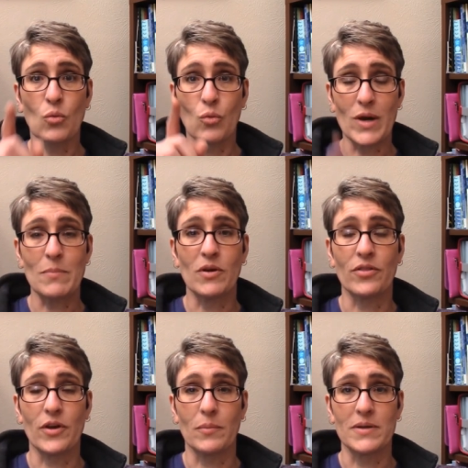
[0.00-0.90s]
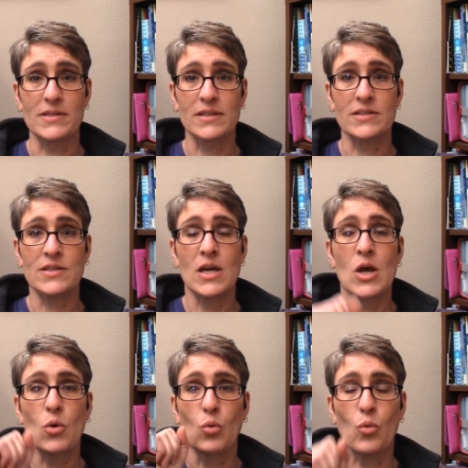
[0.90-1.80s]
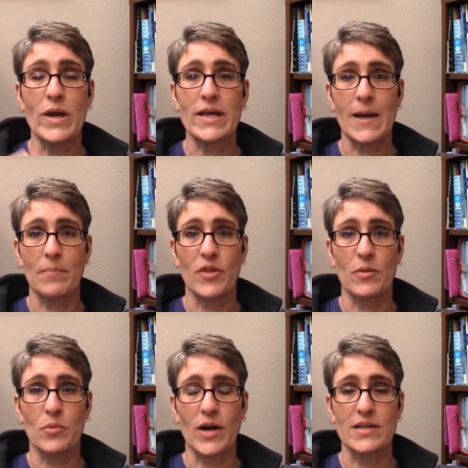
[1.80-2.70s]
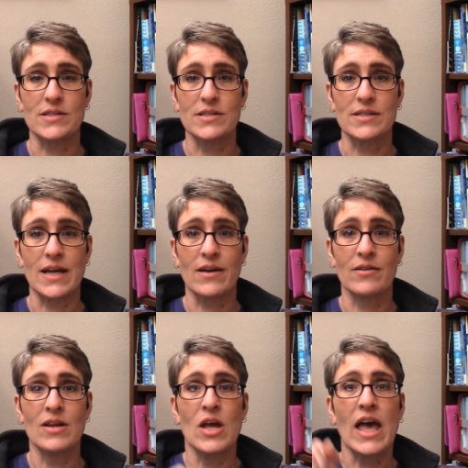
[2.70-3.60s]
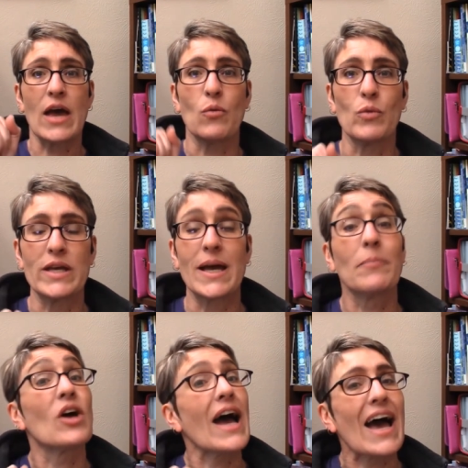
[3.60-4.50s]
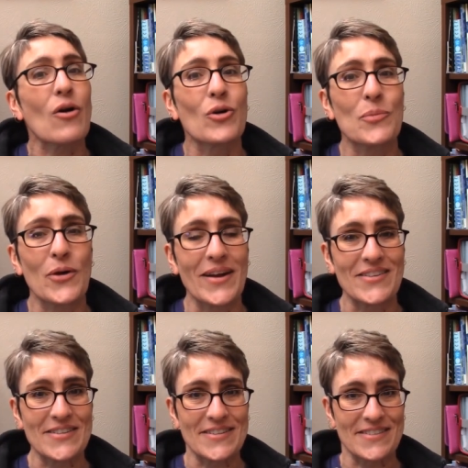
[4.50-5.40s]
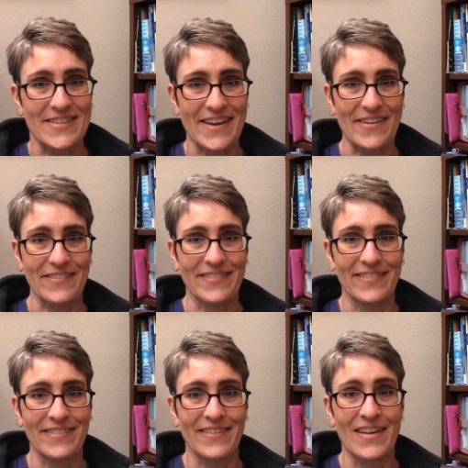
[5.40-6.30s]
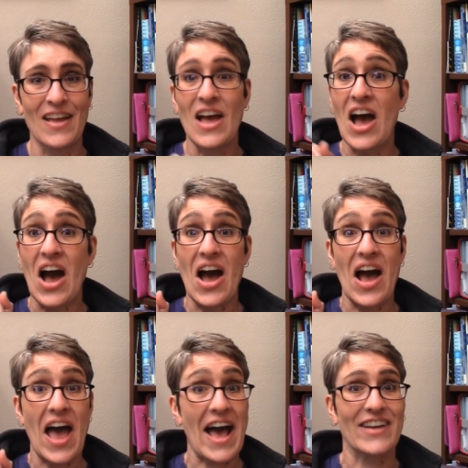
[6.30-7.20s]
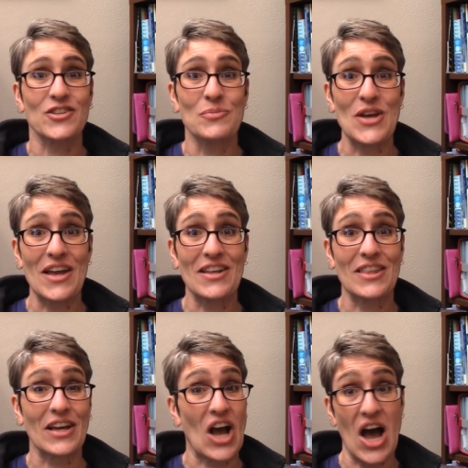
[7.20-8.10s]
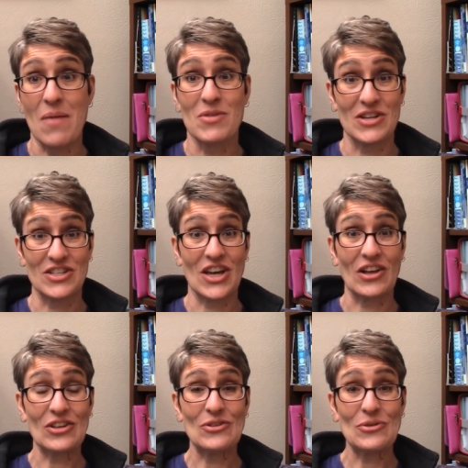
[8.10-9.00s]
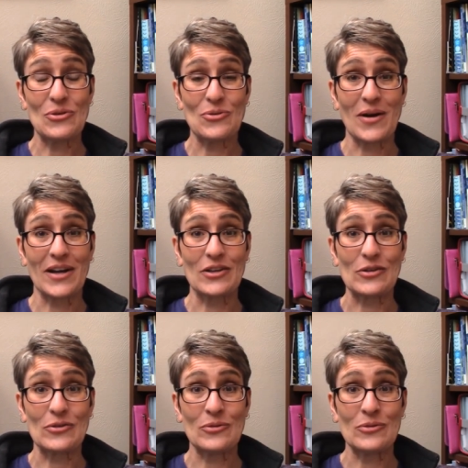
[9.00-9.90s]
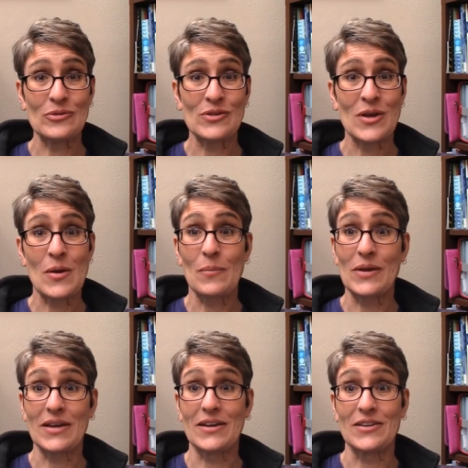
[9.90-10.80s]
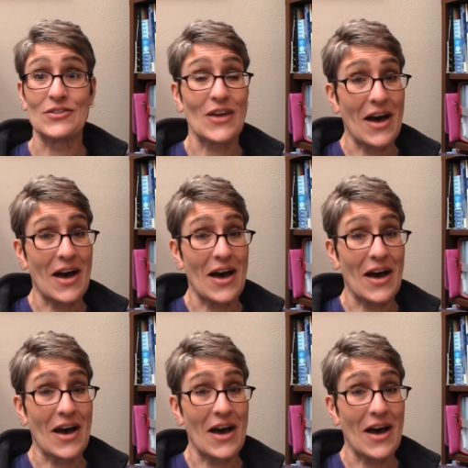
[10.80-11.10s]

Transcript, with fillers: we built their business, we kept their prices down, and we kept our prices down. Ask me anything. I'm going to tell you who I use because